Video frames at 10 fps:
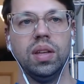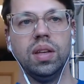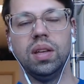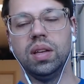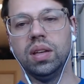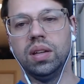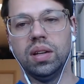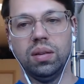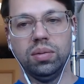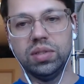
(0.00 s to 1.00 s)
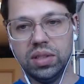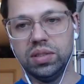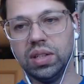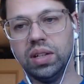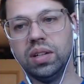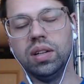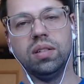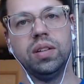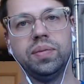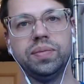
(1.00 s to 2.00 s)
And I will say sayonara.
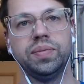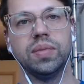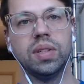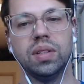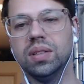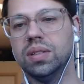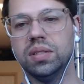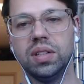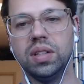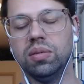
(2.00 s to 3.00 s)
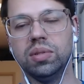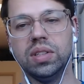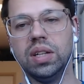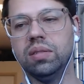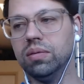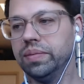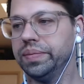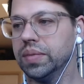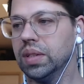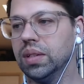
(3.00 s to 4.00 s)
Was that
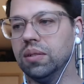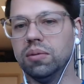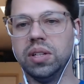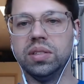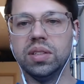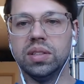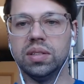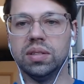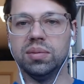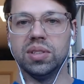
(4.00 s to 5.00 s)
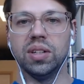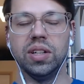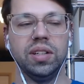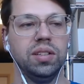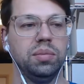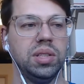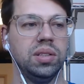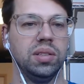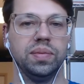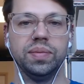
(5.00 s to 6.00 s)
racist? I'm sorry, I didn't mean to
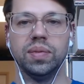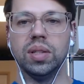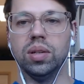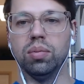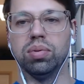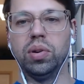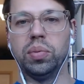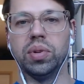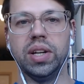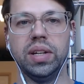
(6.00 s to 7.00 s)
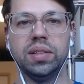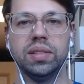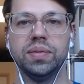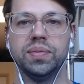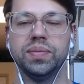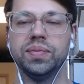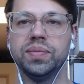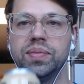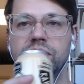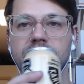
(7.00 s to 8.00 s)
appropriate
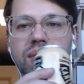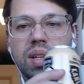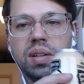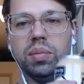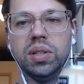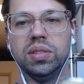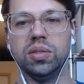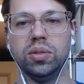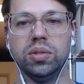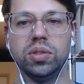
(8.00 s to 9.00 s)
anybody's culture.